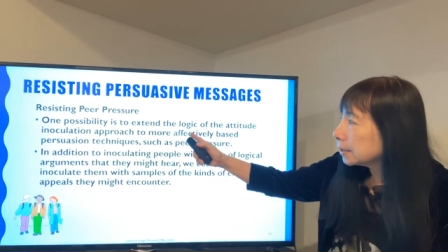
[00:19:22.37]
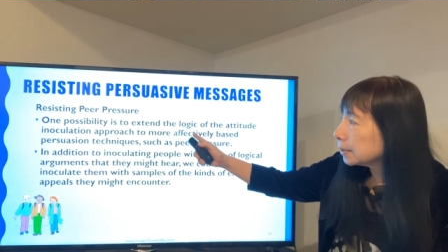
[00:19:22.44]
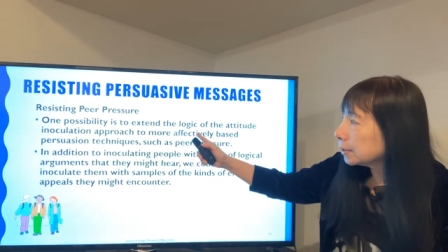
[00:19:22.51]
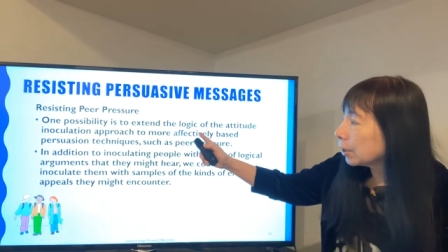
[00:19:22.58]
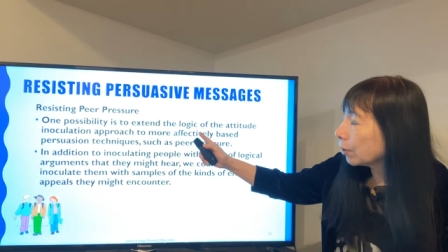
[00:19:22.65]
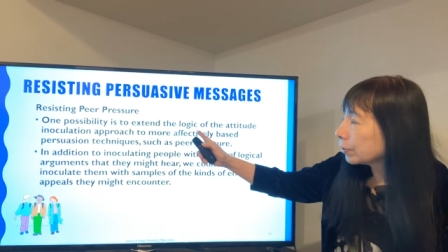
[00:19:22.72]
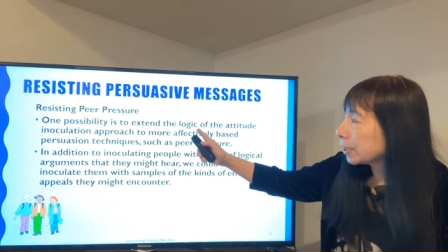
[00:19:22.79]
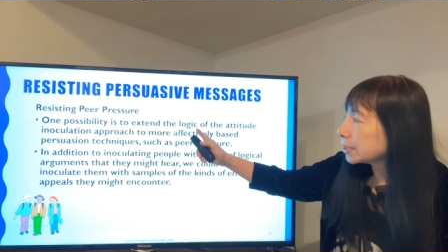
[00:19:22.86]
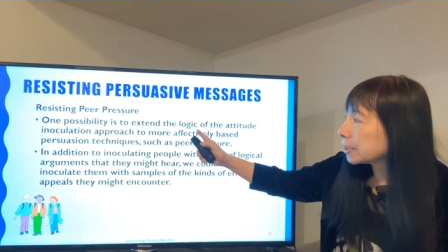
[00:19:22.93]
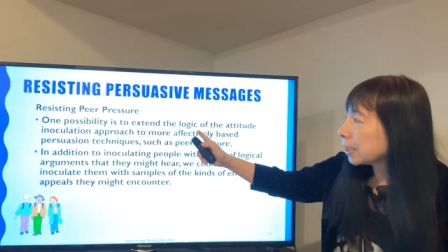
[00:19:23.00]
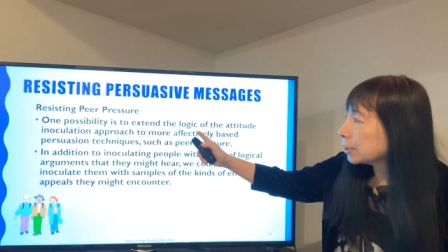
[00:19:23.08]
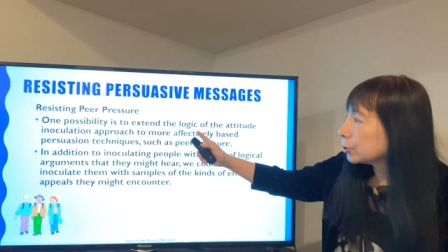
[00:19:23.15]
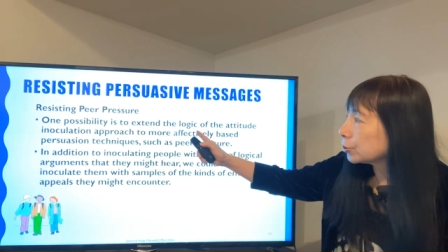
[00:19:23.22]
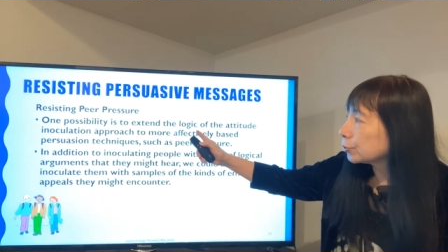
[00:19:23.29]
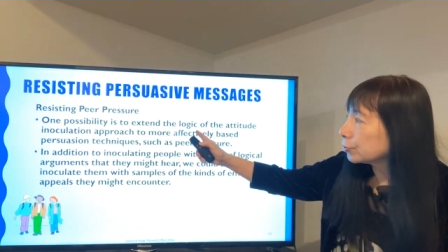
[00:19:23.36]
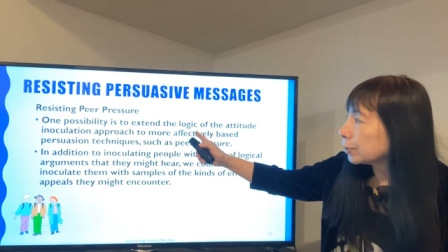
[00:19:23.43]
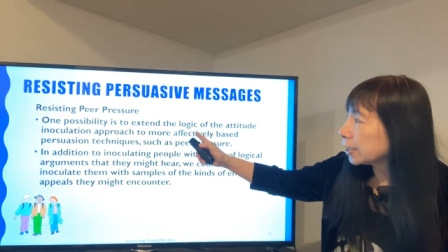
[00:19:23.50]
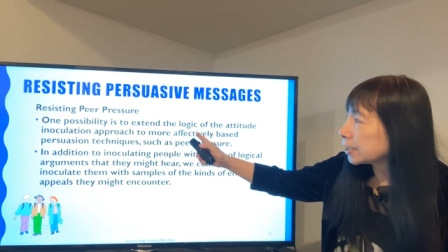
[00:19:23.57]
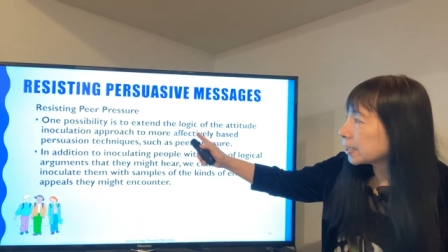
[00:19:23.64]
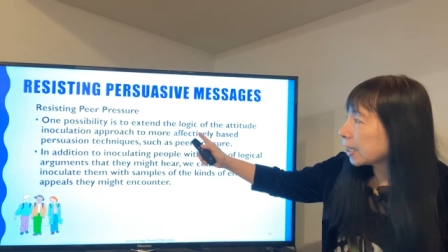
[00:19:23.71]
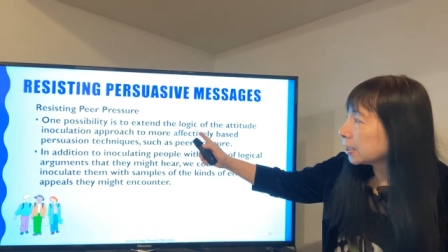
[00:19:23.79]
no, they say to
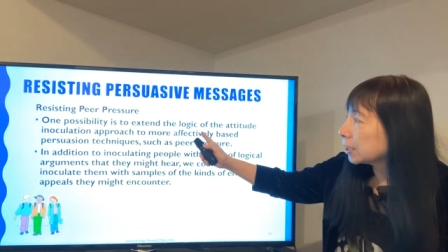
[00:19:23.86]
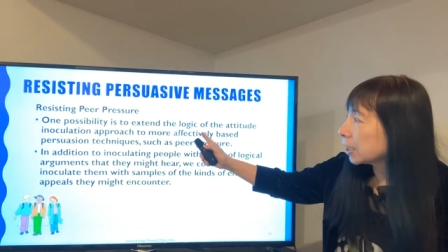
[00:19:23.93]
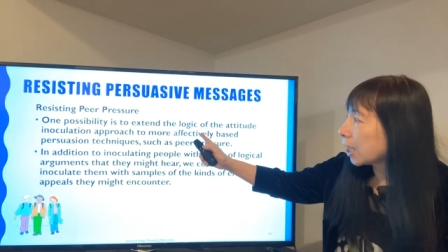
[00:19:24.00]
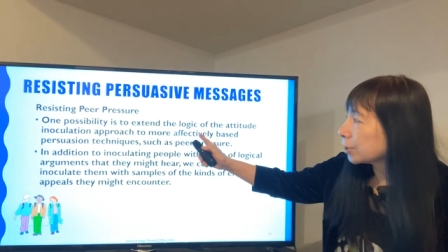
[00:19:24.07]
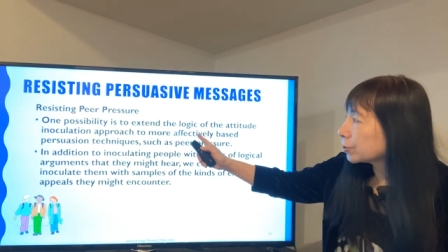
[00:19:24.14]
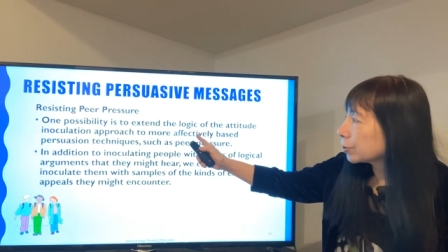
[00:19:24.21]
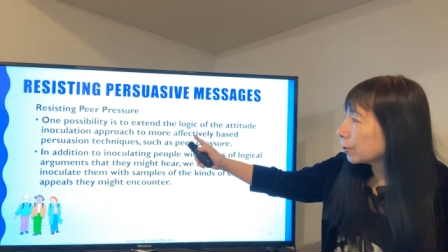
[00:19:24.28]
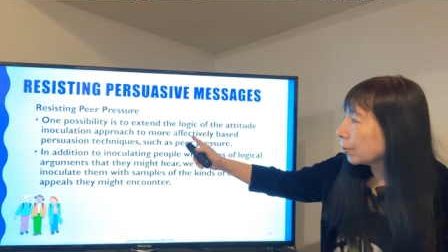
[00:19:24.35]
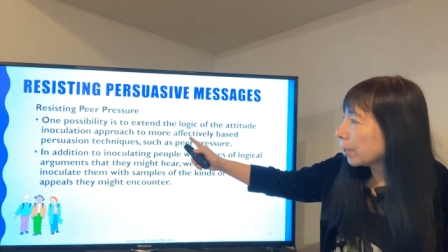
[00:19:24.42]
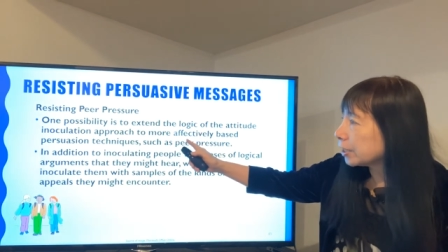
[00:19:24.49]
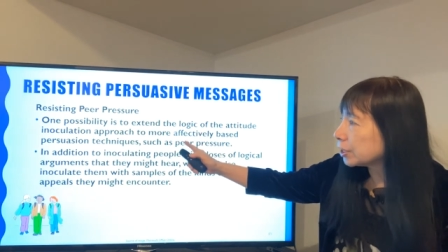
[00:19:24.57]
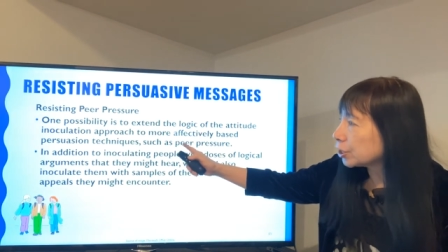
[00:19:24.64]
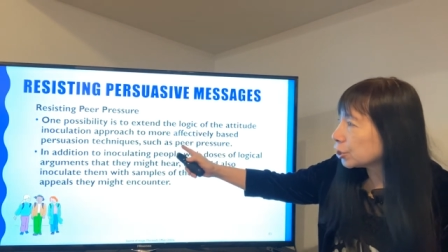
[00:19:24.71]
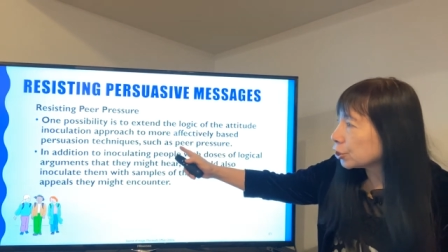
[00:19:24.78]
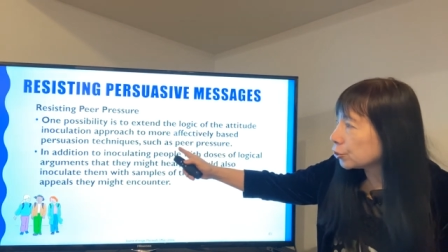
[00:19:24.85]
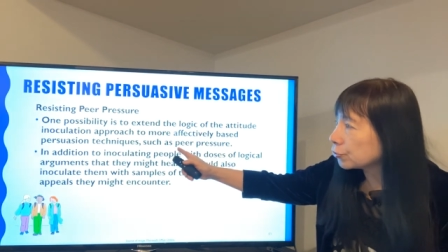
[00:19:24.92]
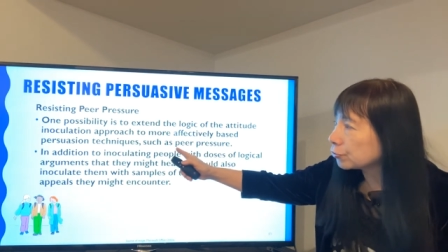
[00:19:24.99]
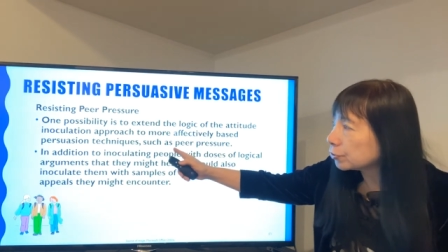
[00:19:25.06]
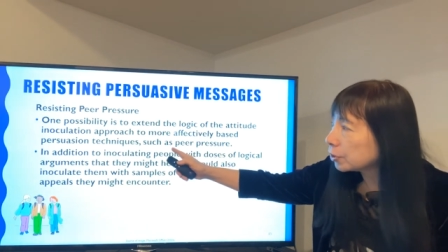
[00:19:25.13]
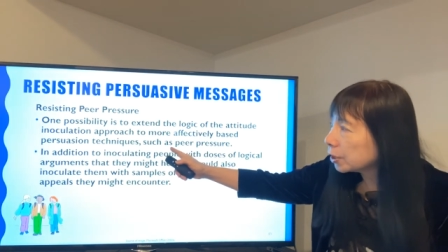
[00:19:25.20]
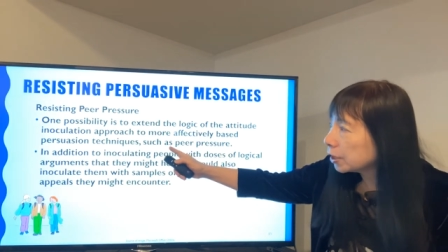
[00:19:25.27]
extend the logical
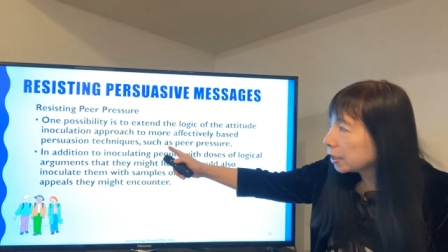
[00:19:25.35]
attitude